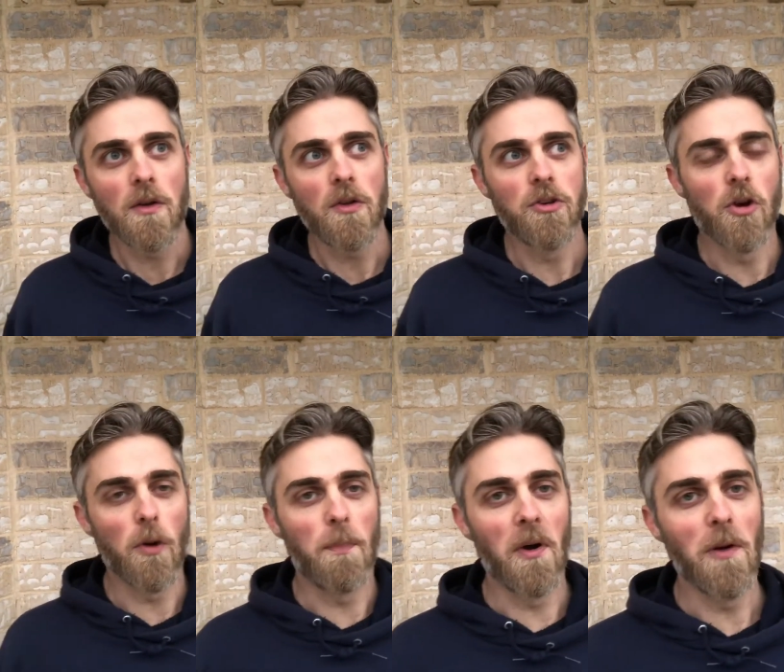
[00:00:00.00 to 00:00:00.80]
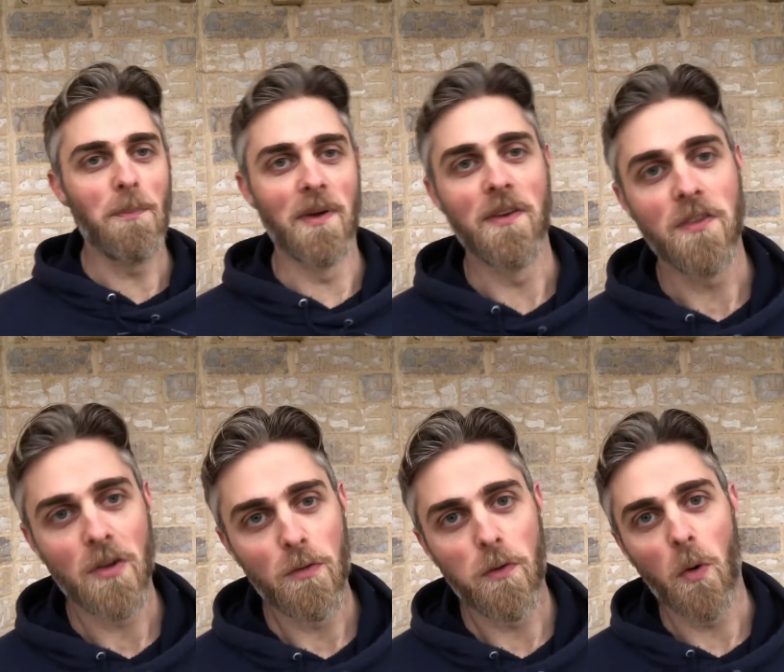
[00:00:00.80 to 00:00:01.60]
your purpose
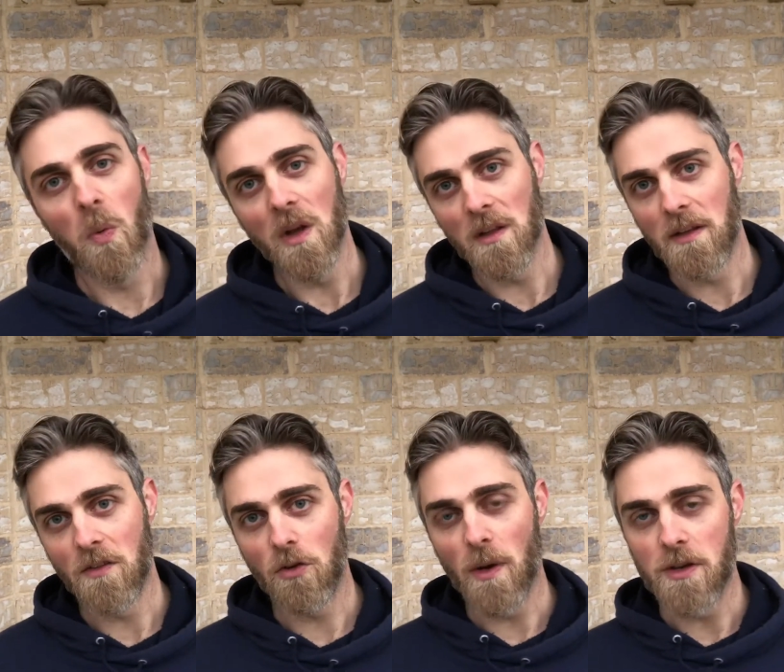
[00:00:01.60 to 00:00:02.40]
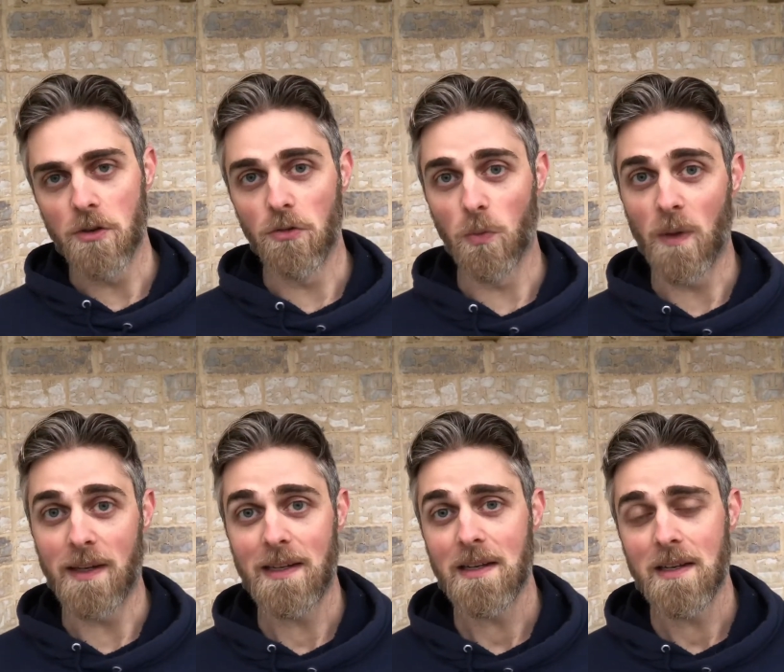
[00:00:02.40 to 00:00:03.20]
for what lens do I use
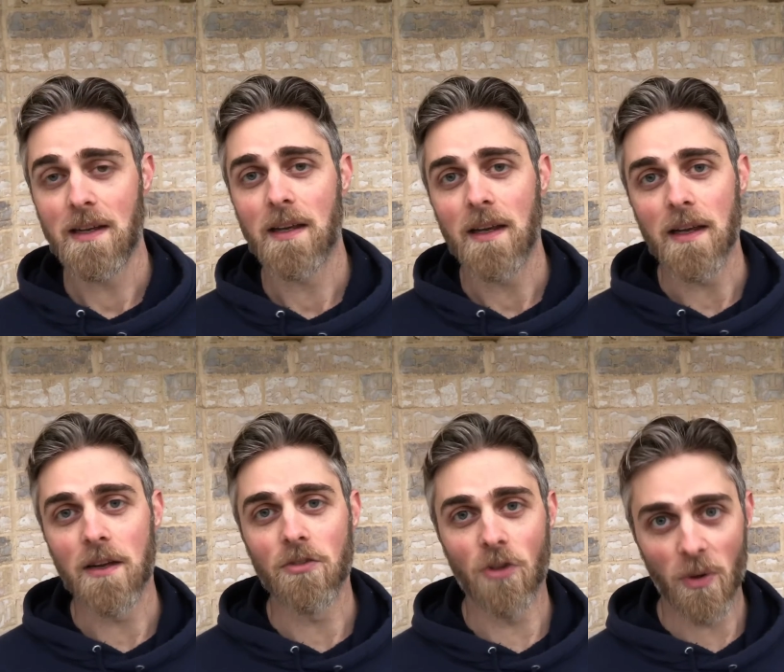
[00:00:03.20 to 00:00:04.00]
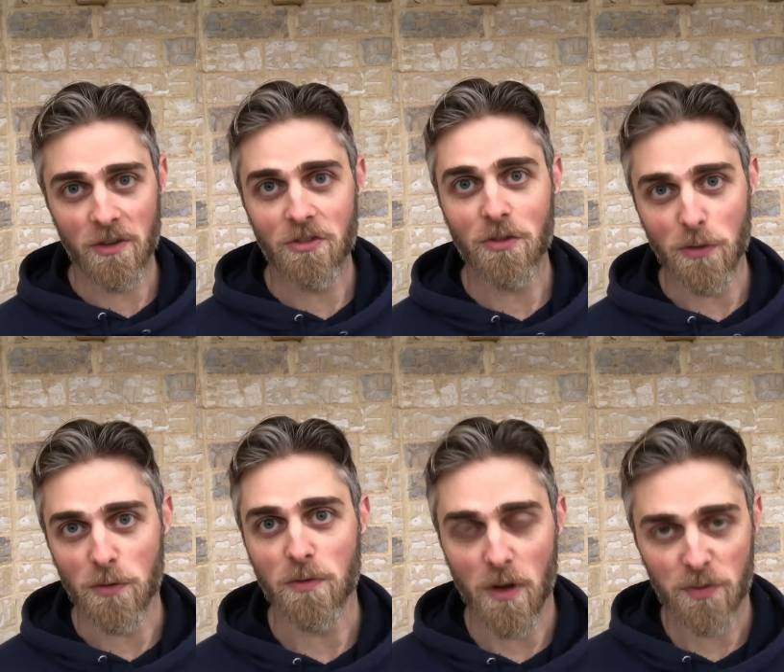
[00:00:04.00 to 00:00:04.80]
when is going
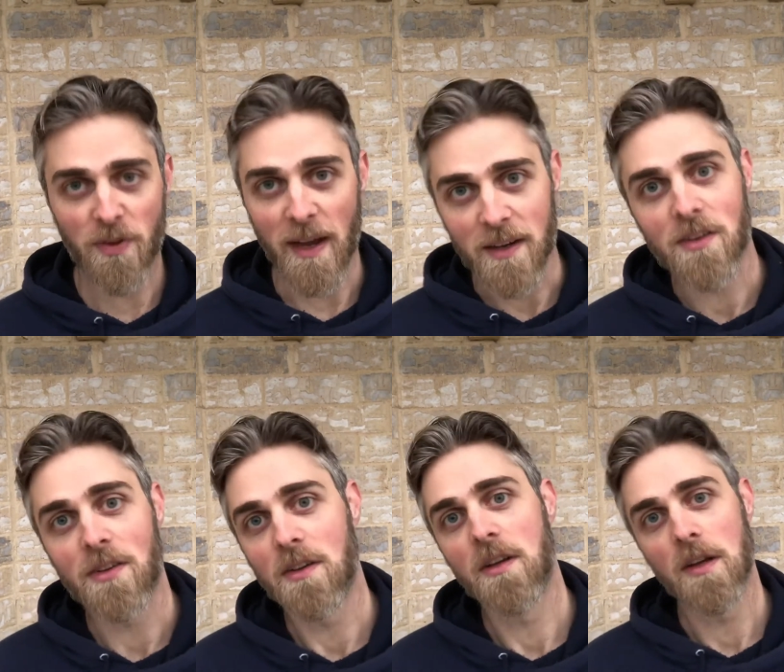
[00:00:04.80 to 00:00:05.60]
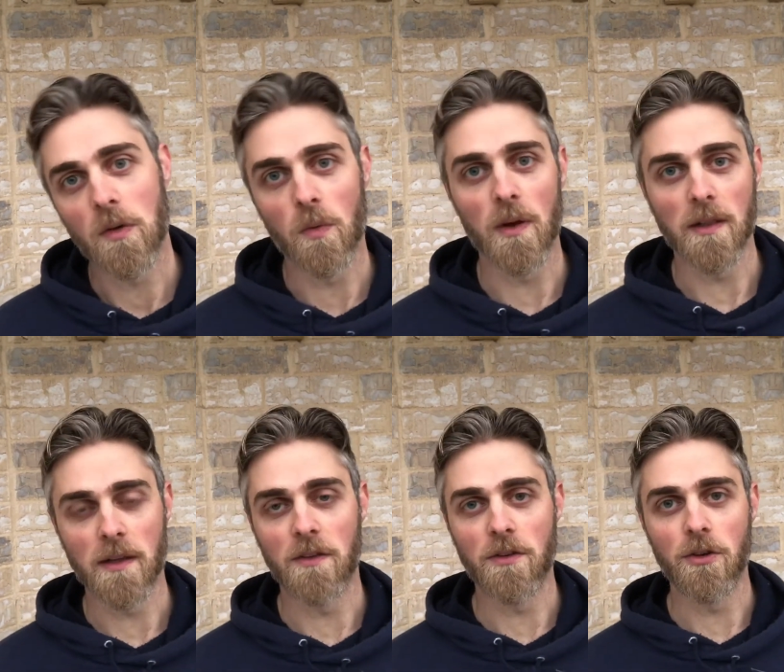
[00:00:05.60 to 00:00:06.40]
to affect what
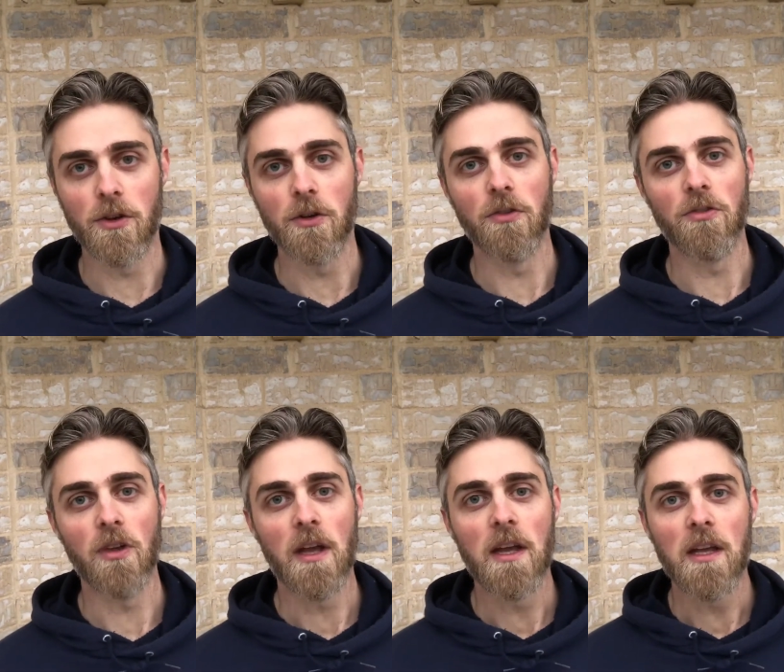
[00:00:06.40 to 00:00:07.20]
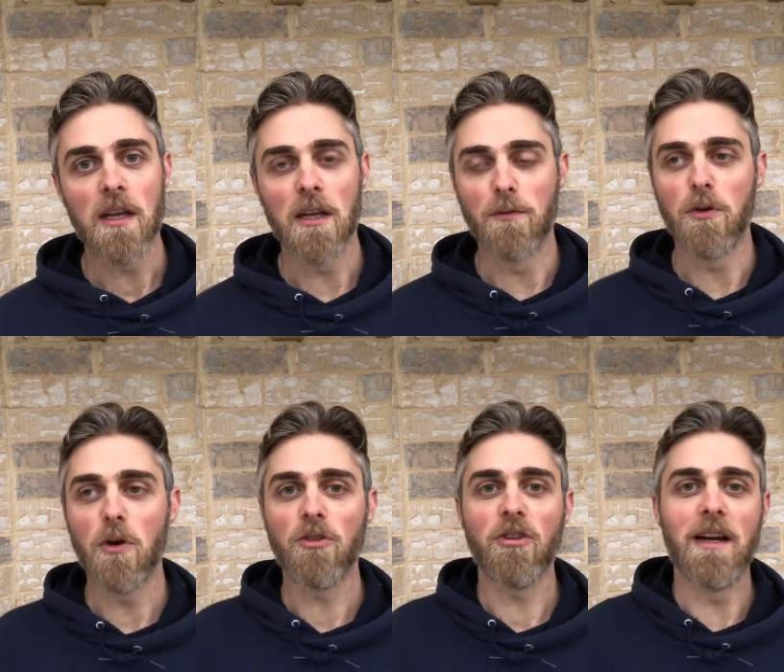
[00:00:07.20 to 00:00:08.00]
lens you use. If you
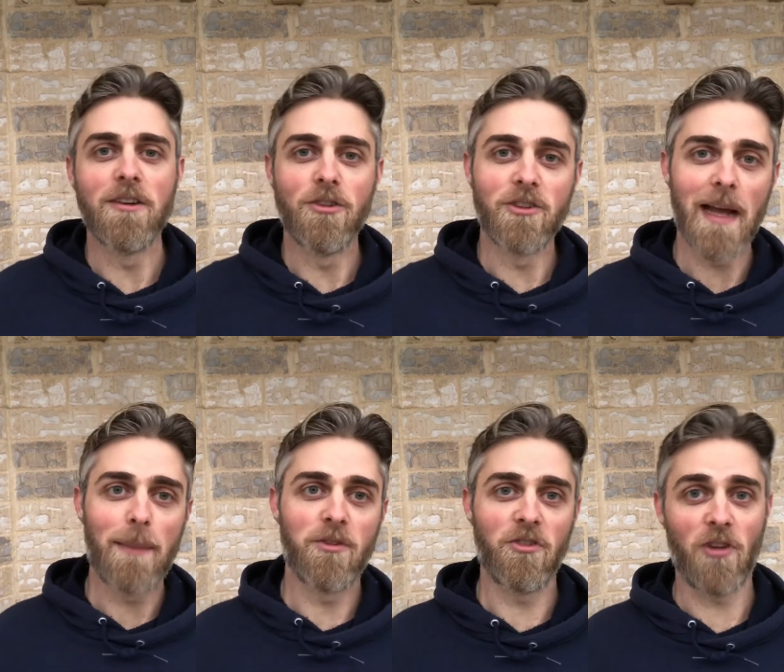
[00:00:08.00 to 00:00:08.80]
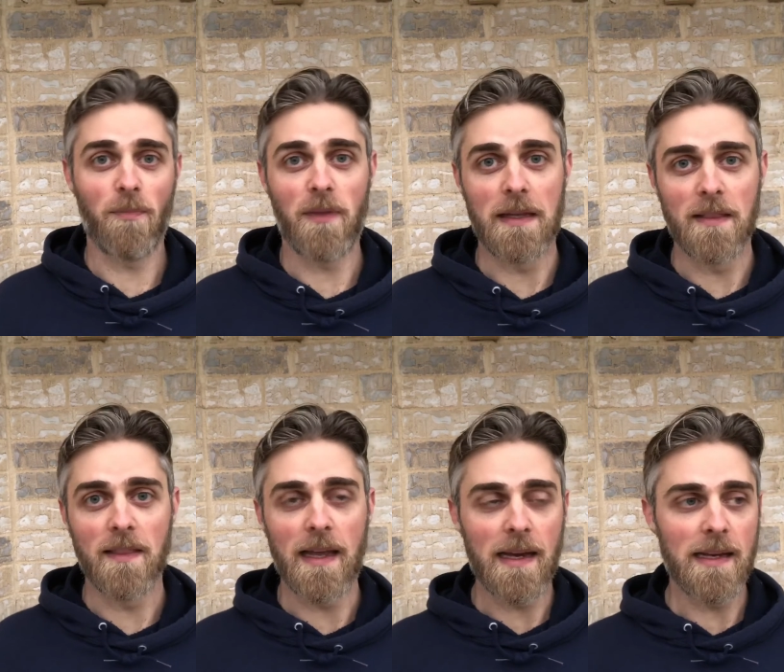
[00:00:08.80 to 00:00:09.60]
are trying to capture something
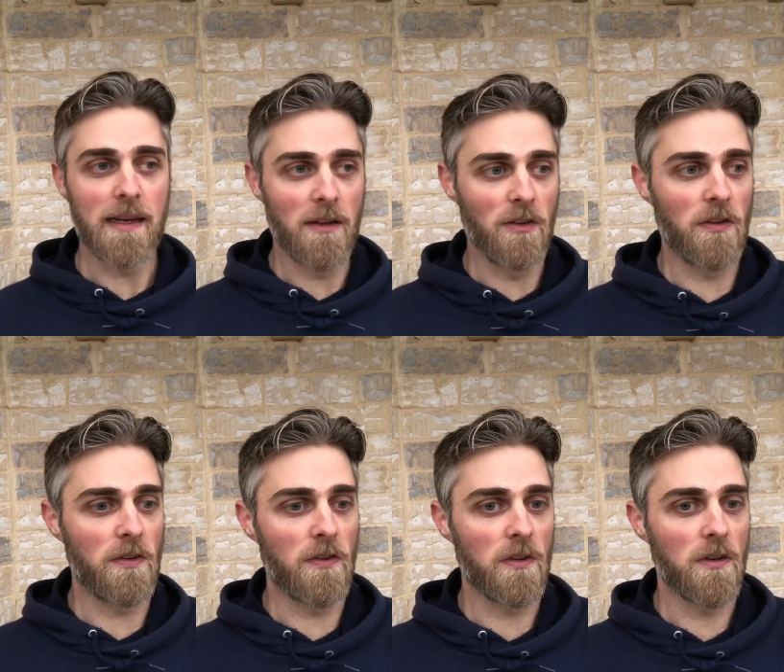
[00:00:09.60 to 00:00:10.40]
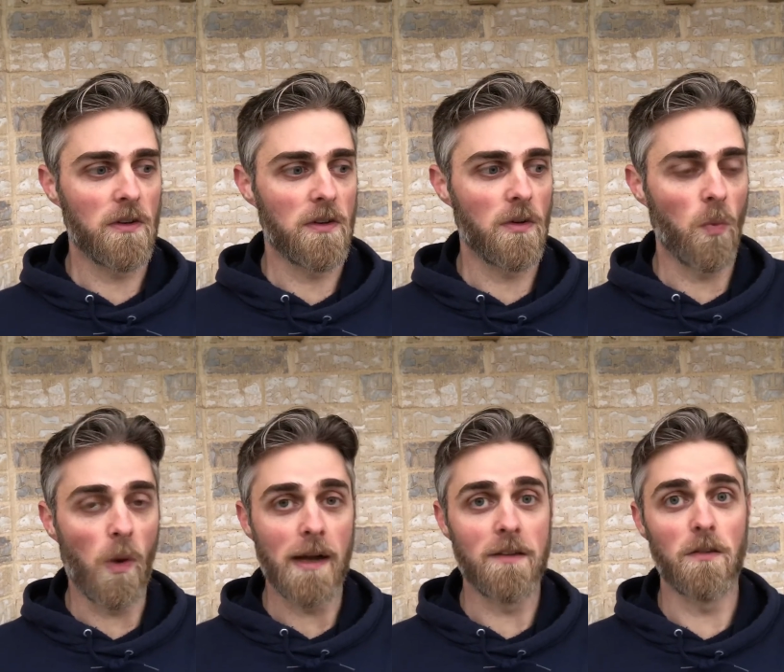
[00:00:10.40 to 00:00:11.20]
that is
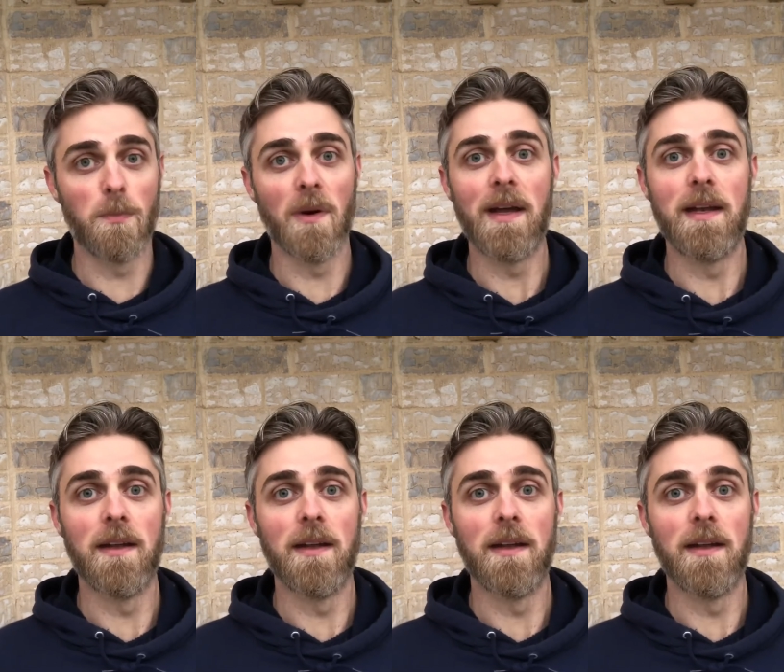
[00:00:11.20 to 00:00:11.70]
widespread,